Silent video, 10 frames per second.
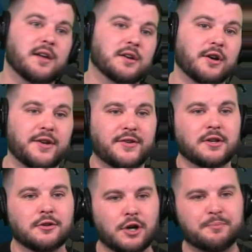Crazy.
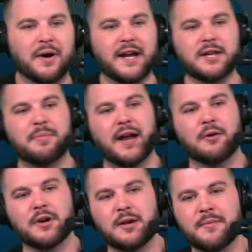Lord Buddy Bear,
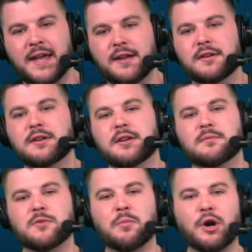what up, man?
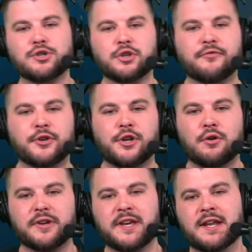But, Marshall, if we
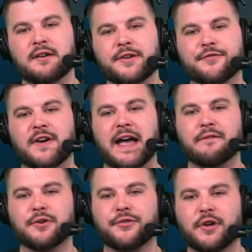don't get at least five
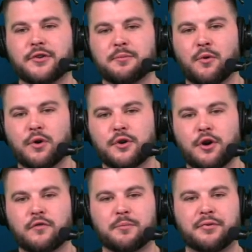or six more
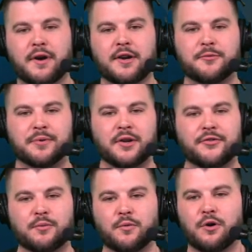Nova players,
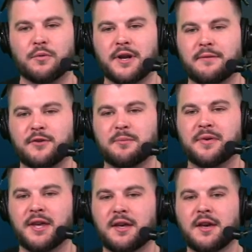Brunson won't win M V
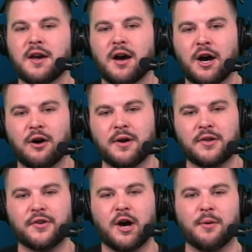P. Oh, and
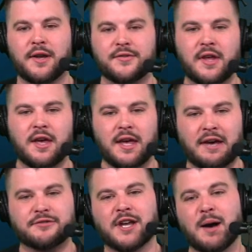as always,
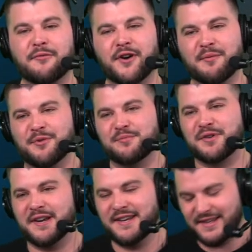F Tom Fumble
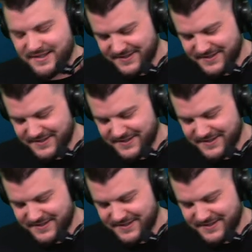Brady.